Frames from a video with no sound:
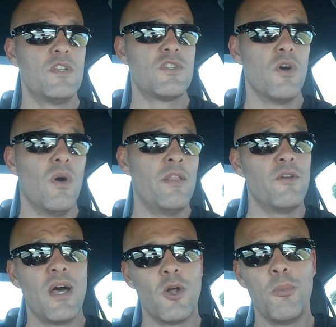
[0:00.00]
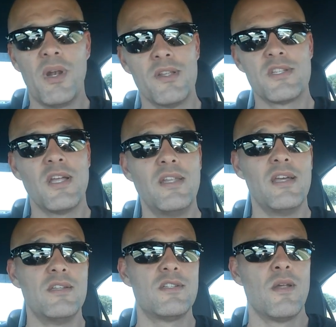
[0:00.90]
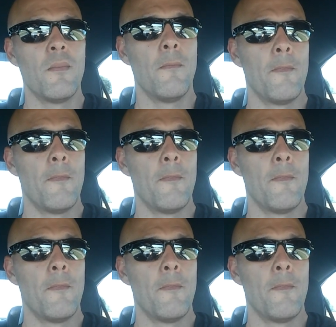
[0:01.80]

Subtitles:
So, and they're not open on Sundays.